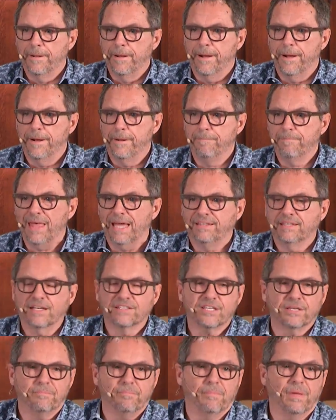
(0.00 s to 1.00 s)
That
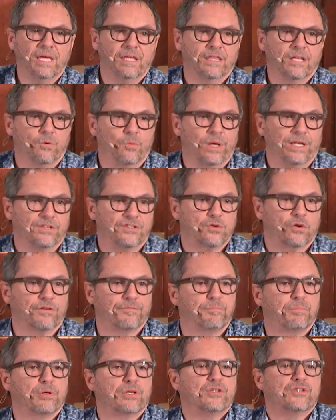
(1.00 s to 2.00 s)
doesn't mean that we sort
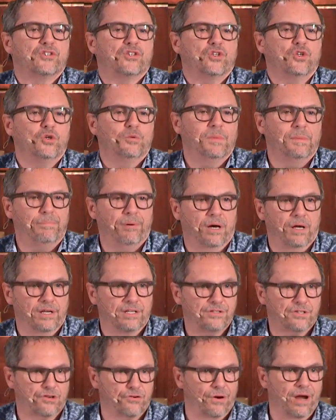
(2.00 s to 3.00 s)
of presume upon
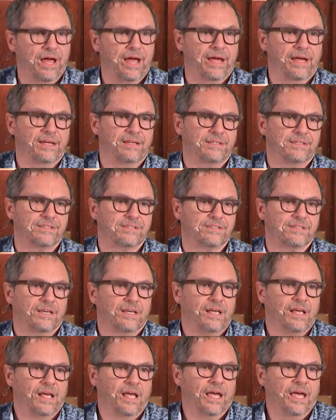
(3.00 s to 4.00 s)
his grace
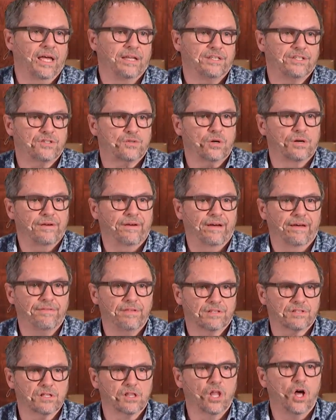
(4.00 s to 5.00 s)
and just sort of have
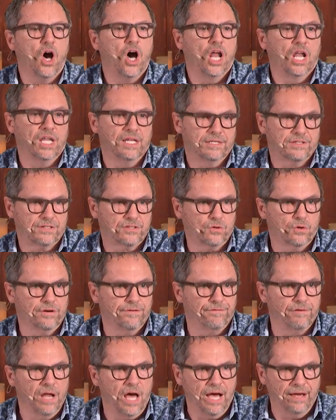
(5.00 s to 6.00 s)
this lawless
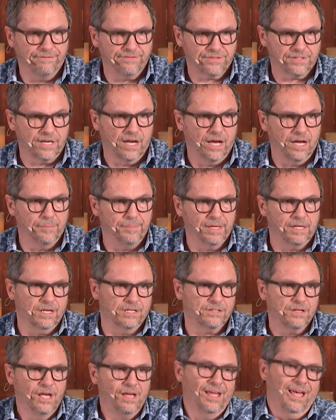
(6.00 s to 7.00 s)
sort of lifestyle,
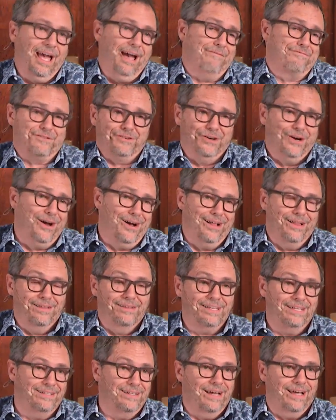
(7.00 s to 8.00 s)
because after
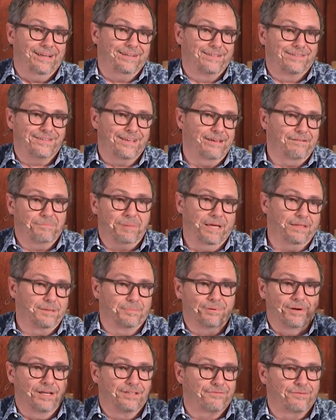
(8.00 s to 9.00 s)
all, he died to save, paid
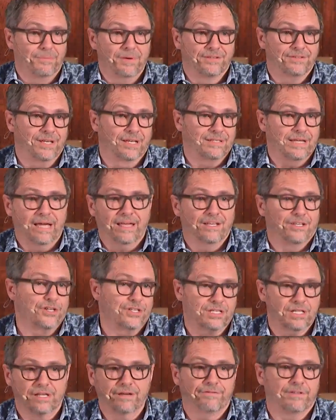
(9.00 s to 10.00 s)
the price for my sins. I can
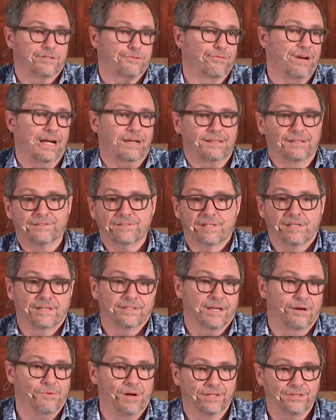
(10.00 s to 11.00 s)
just live as recklessly
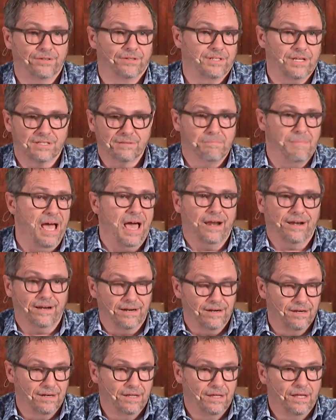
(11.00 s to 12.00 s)
as I want to. It doesn't matter.